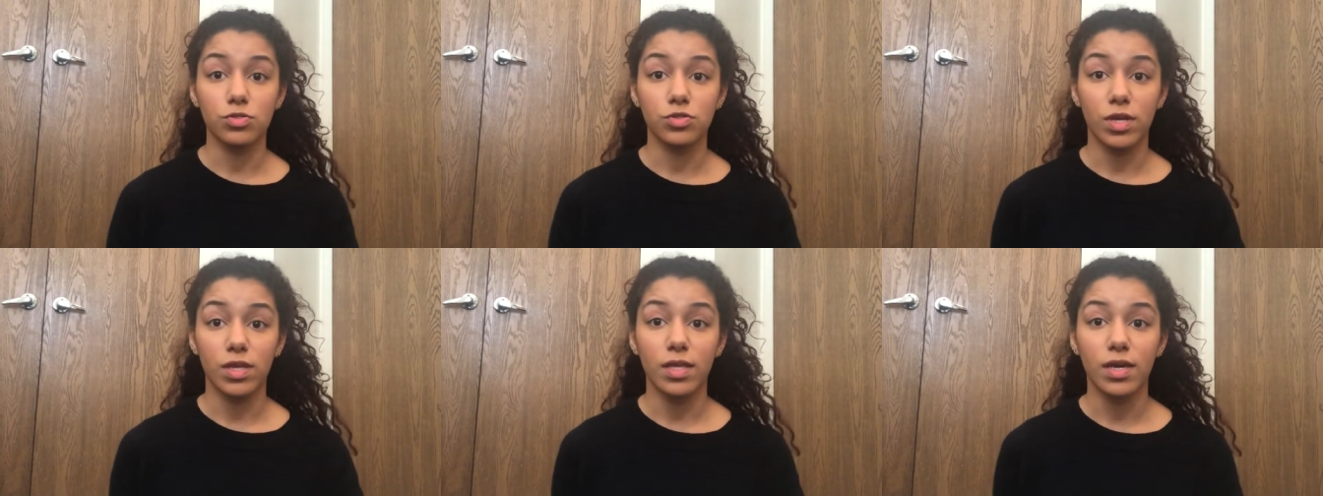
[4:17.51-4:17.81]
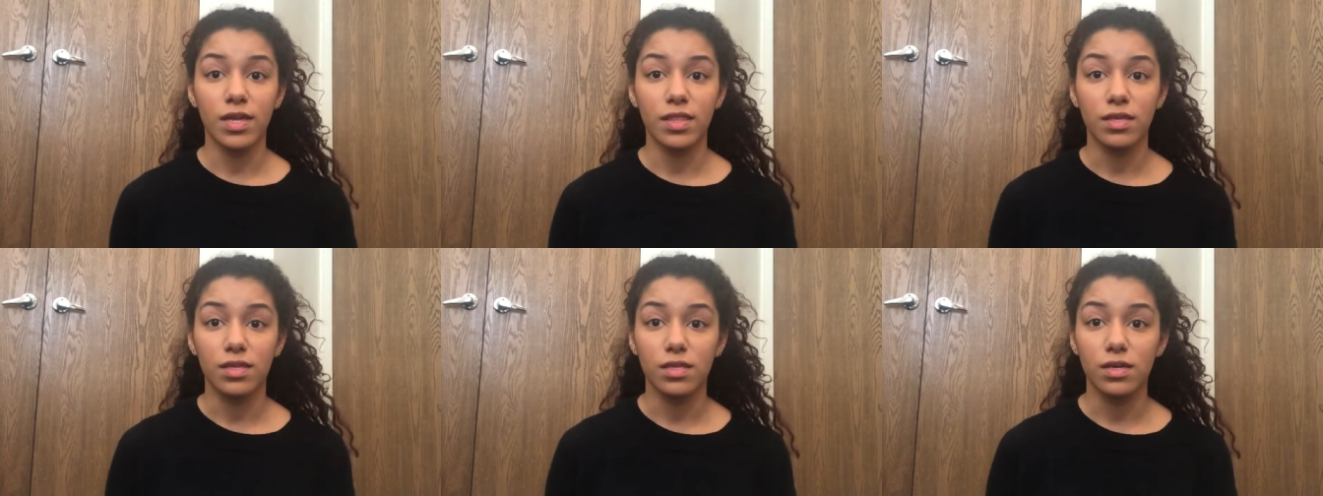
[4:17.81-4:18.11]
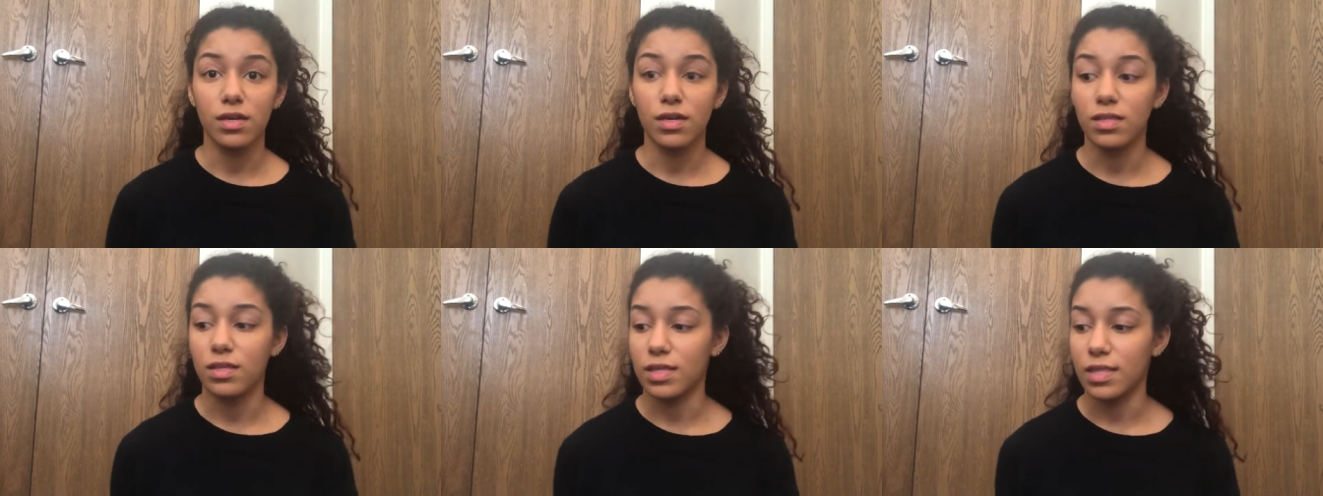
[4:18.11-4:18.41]
try to edit
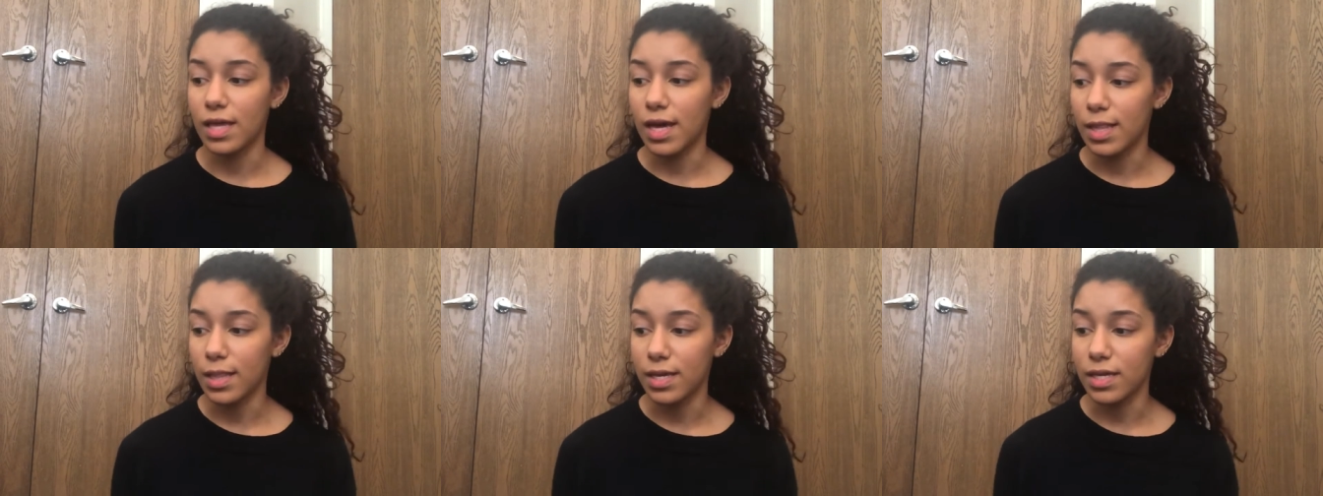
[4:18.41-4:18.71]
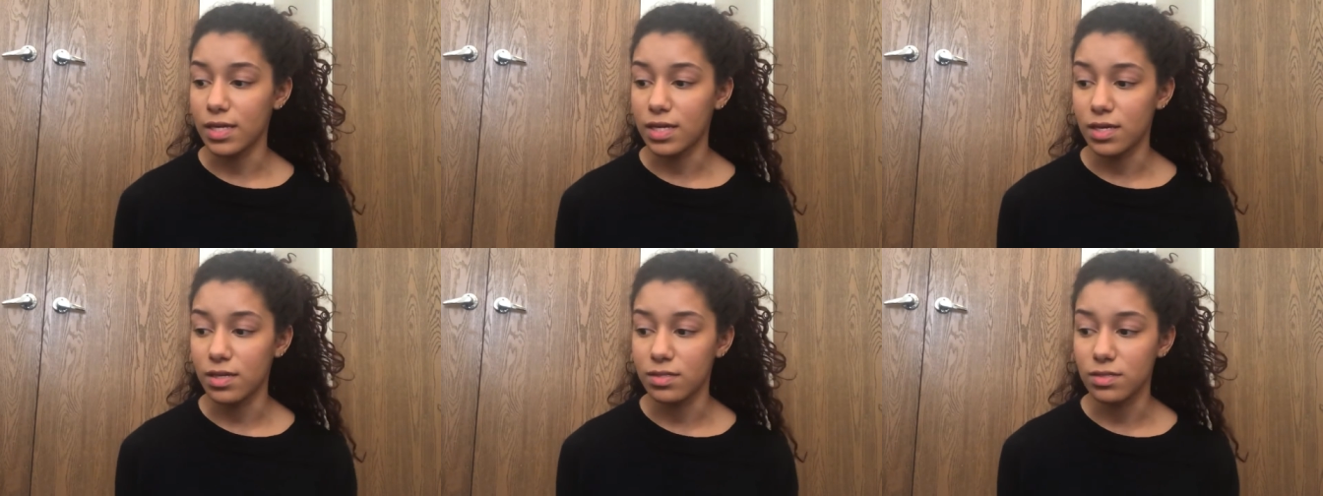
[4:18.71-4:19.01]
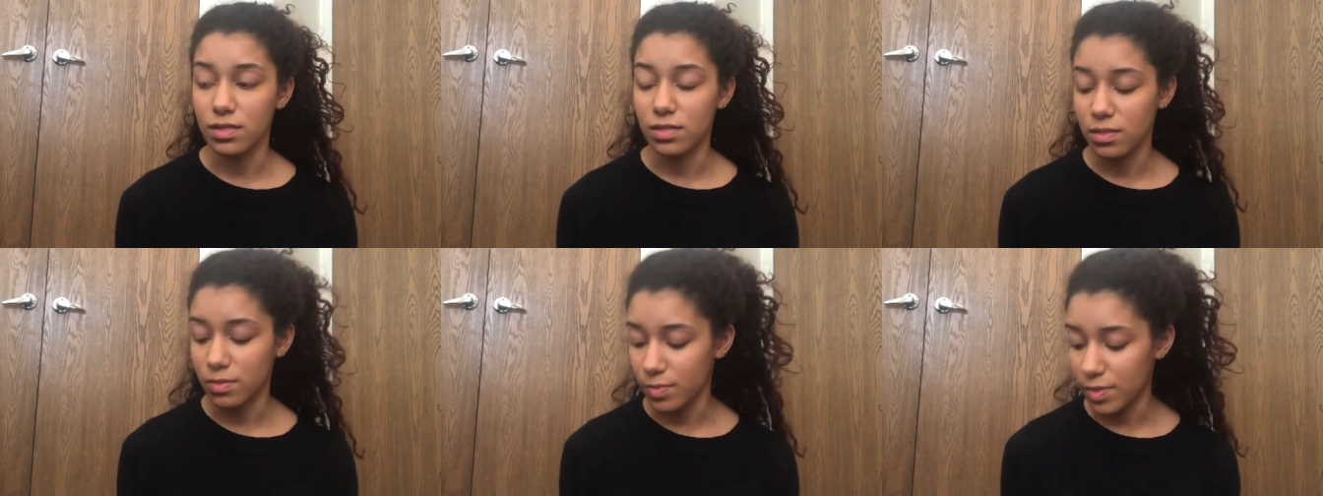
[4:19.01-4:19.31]
it, and then not like it
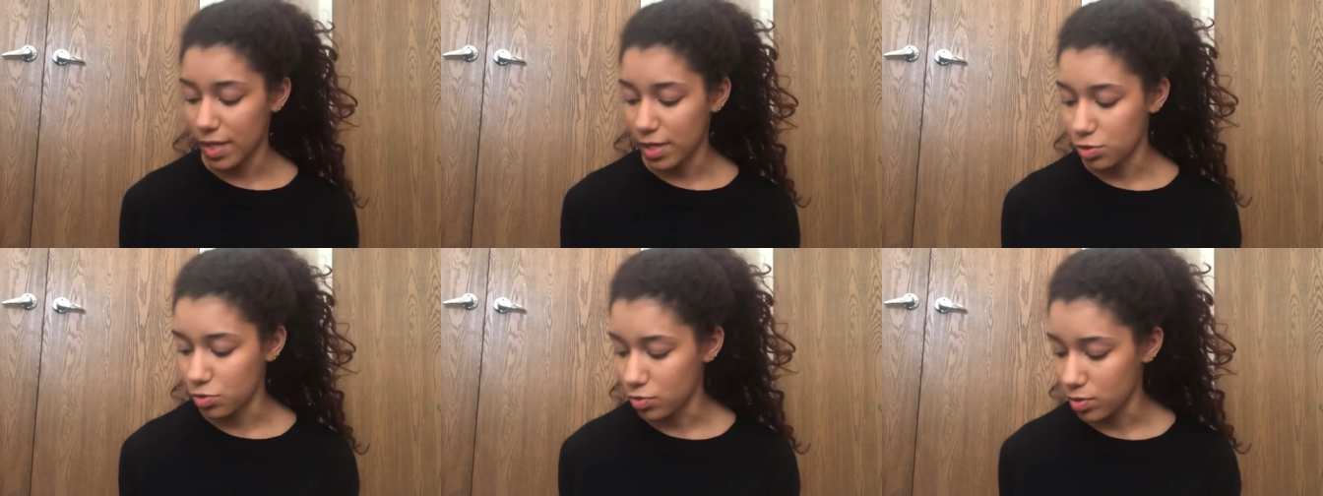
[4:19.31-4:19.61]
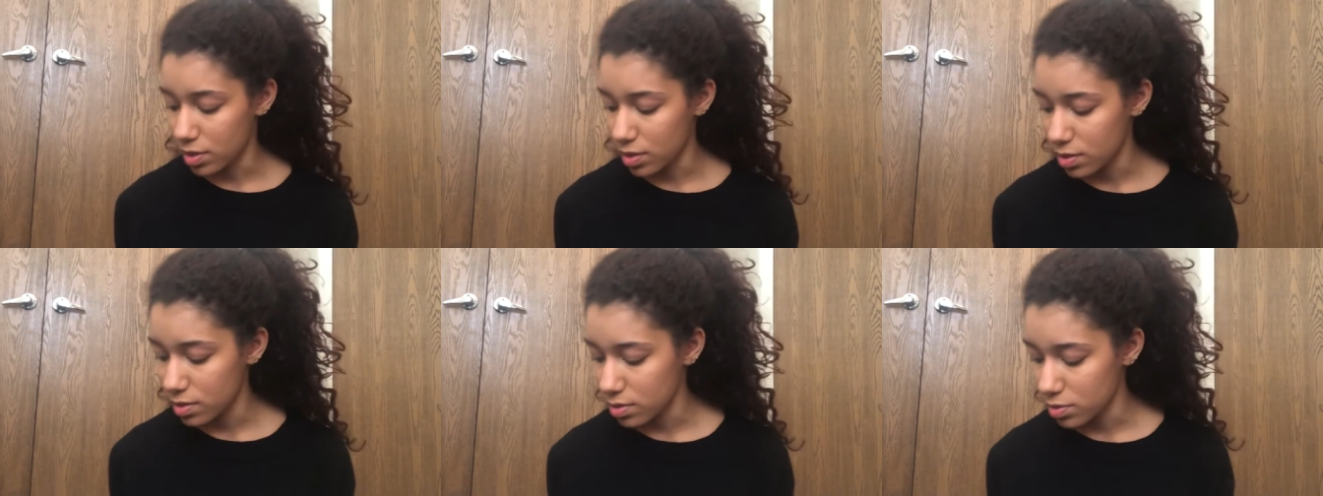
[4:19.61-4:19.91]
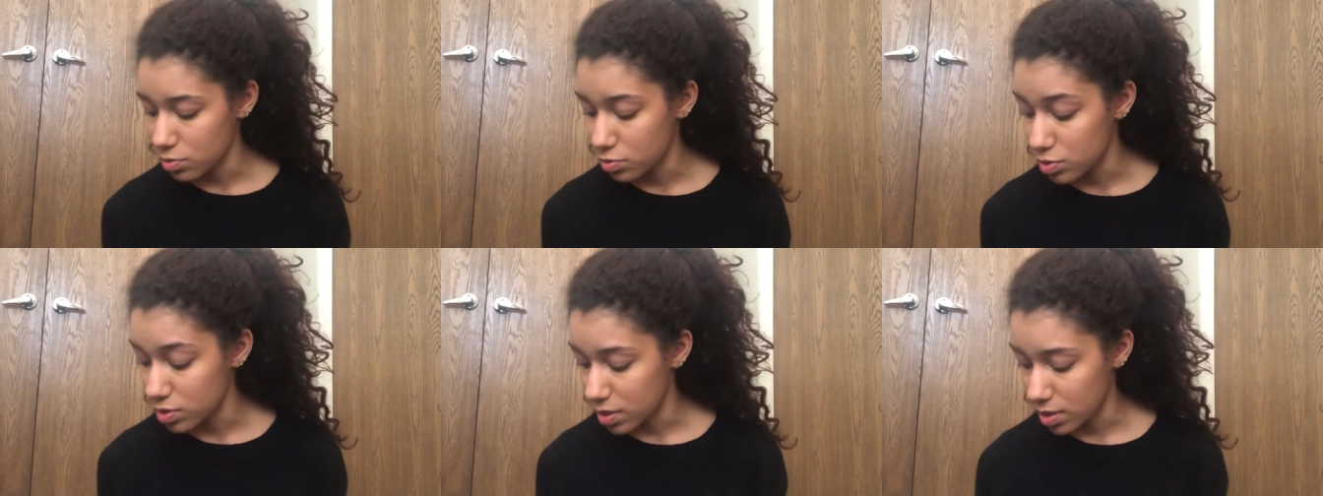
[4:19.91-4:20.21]
and end up not doing it,
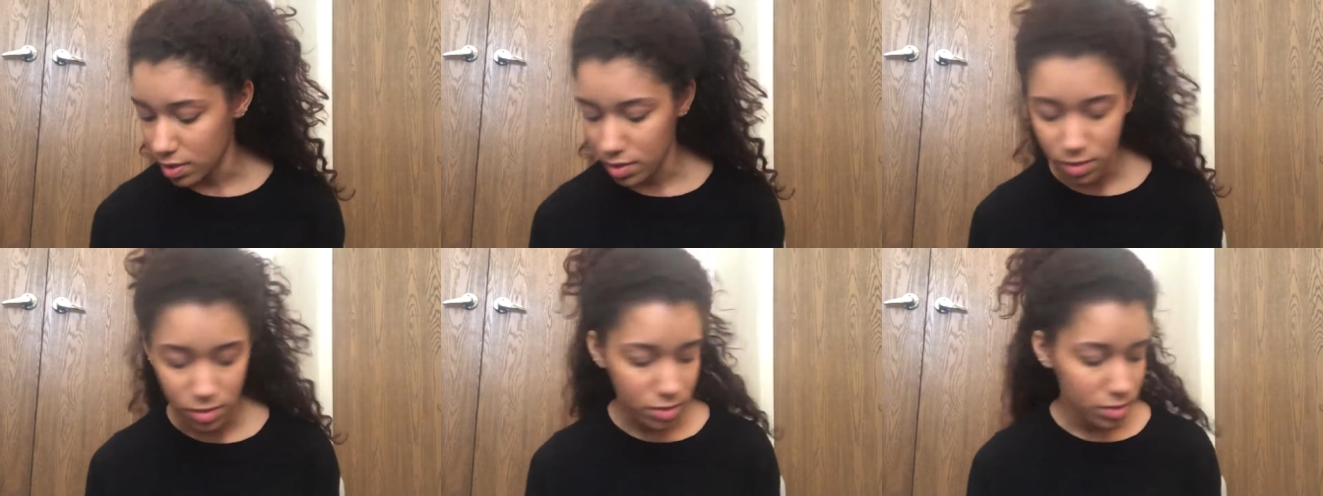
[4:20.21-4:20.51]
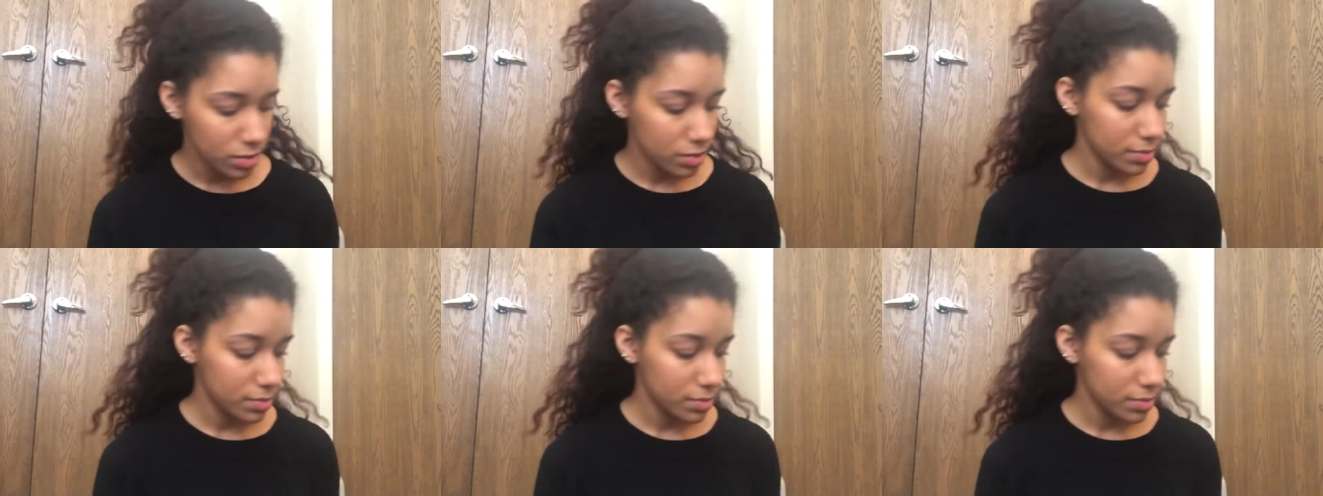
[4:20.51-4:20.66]
using it.